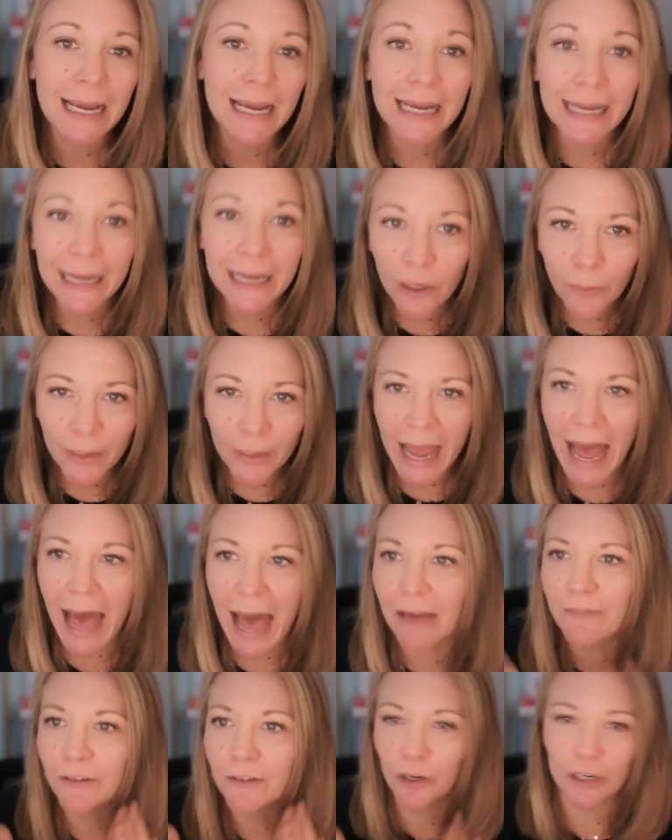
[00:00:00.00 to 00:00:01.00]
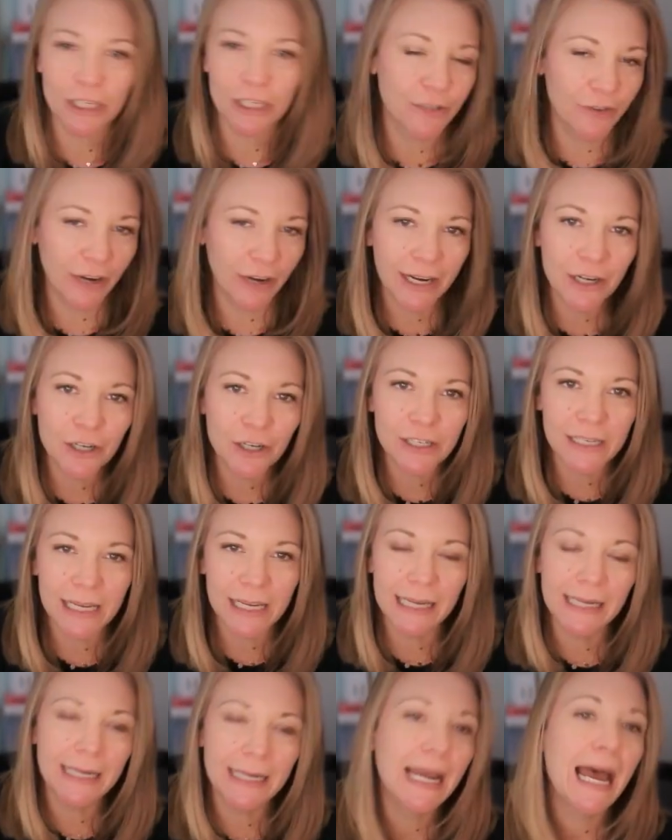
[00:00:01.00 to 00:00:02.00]
Here we have Christopher
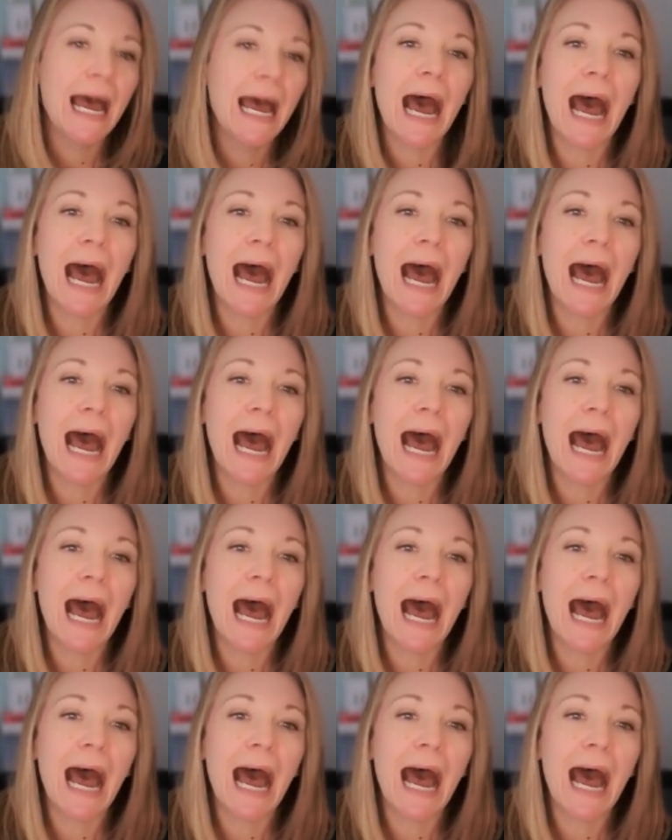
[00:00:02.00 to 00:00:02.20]
Anderson.